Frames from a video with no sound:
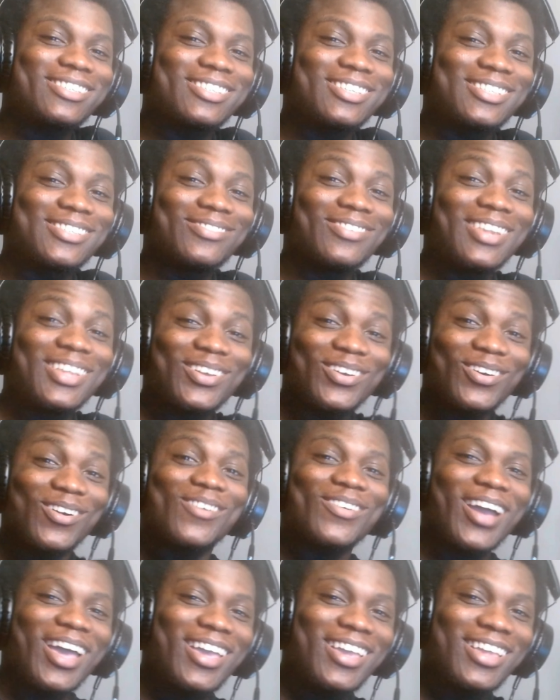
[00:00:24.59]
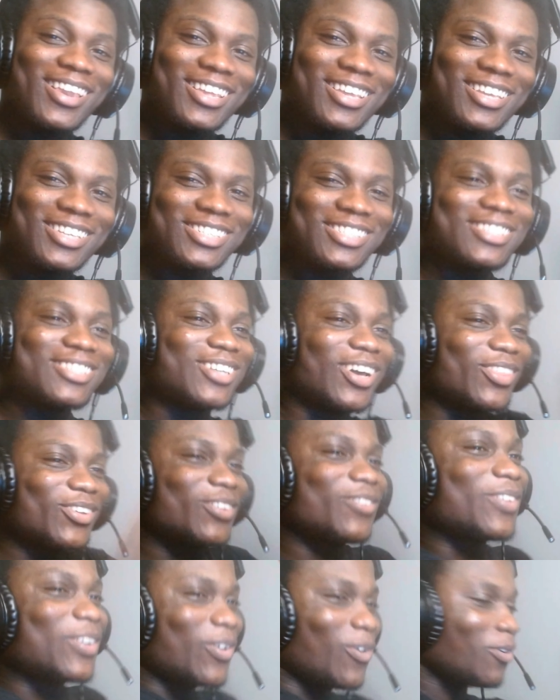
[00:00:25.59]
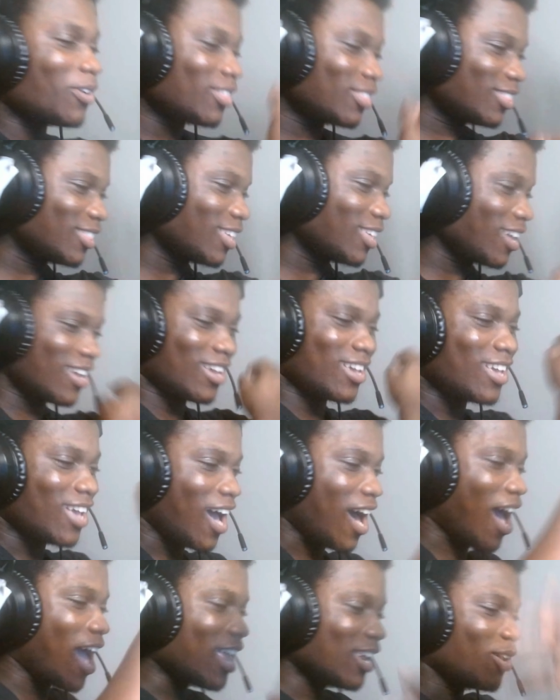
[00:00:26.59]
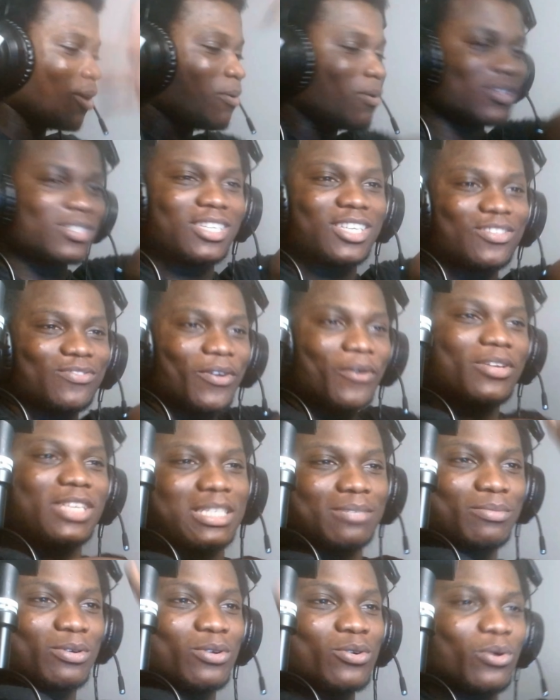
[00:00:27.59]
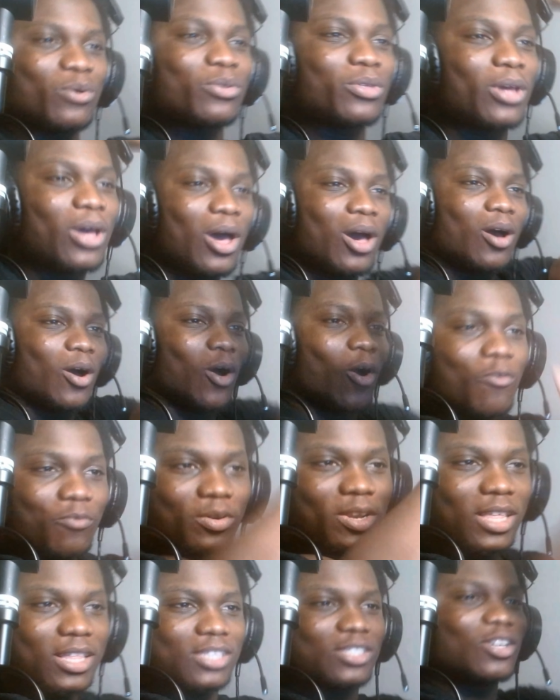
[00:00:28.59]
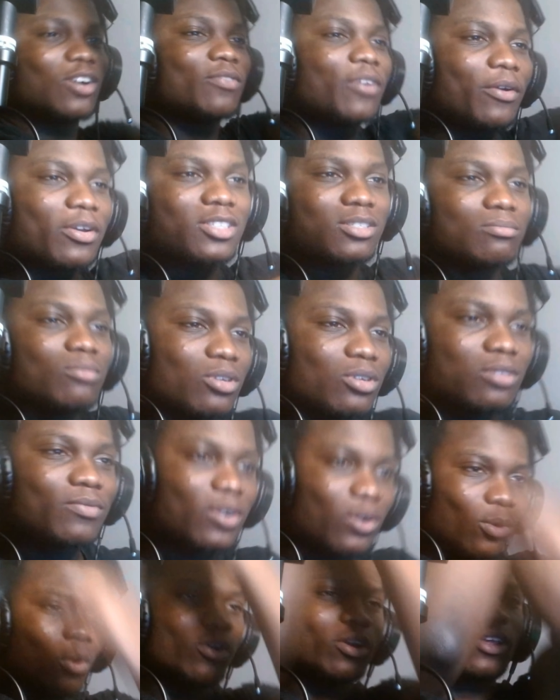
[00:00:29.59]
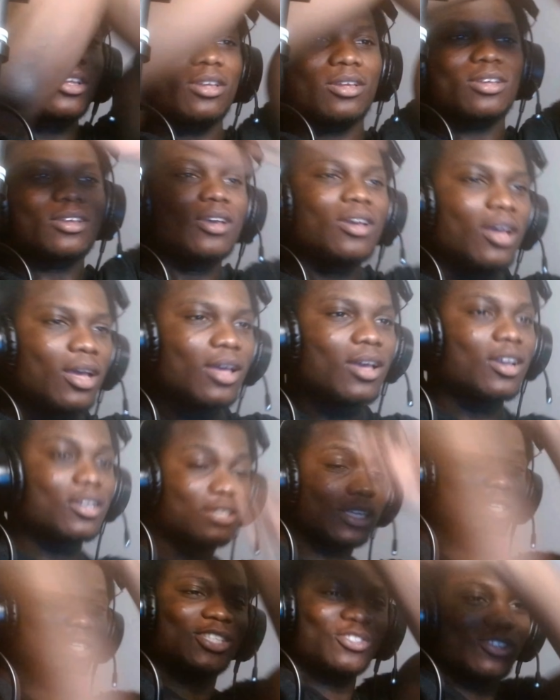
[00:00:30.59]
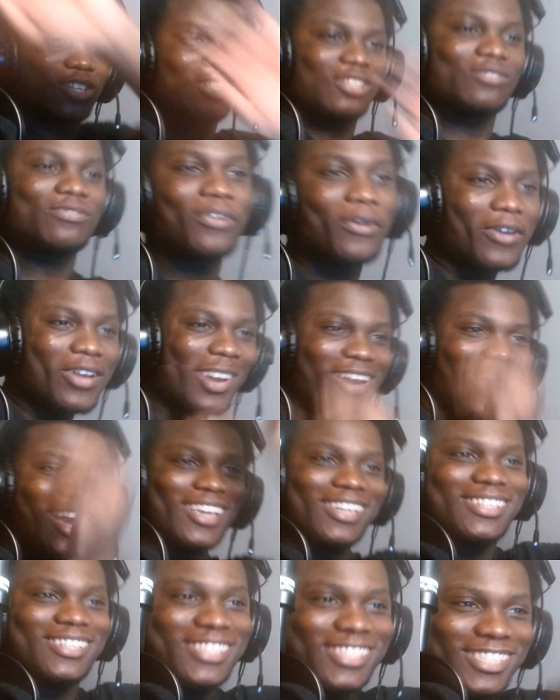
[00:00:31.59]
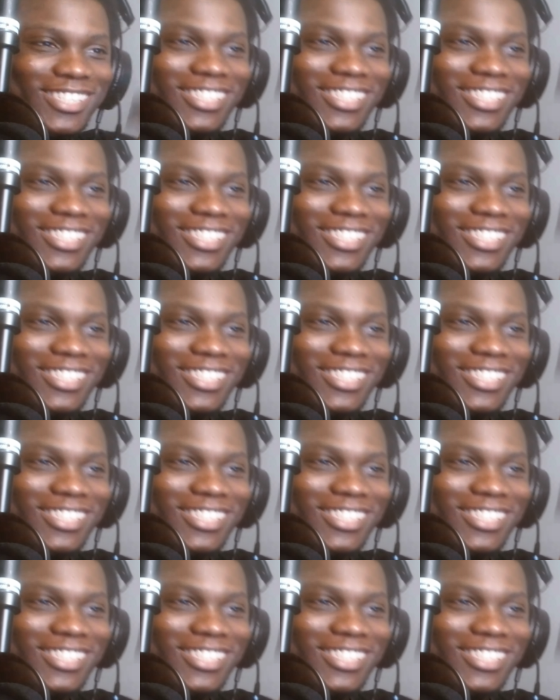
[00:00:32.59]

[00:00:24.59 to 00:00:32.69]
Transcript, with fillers: Really cool, right? Just another recording thing. I notice it's very smooth. Hopefully it's still very smooth in recording, because this looks very nice.